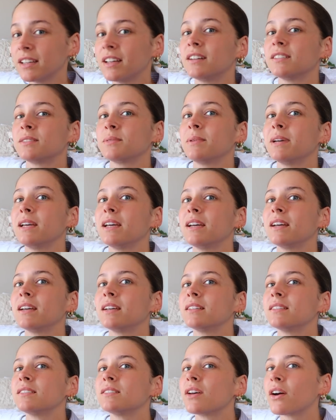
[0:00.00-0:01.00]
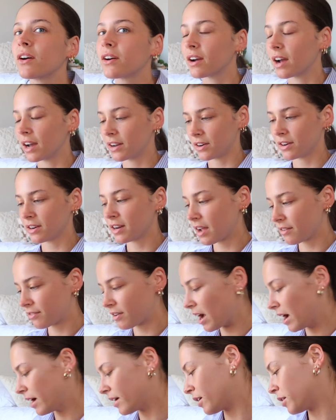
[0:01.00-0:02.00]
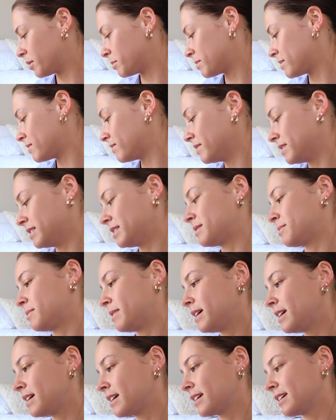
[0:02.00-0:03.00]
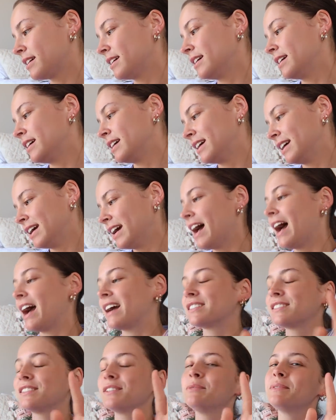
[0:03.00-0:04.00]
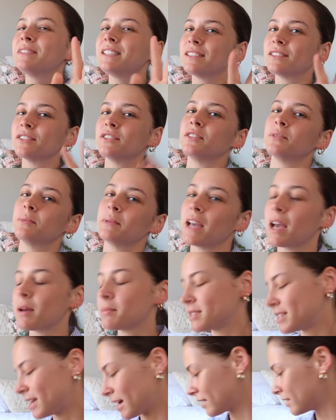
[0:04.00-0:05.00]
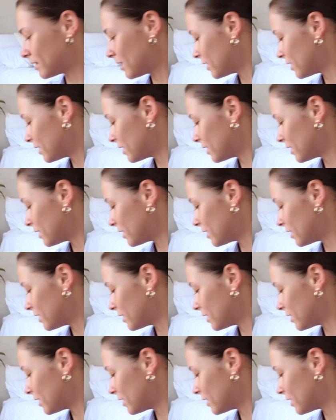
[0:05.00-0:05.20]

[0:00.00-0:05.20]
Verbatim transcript: last week. So I don't have high hopes for this week. Actually, we didn't lose. We came second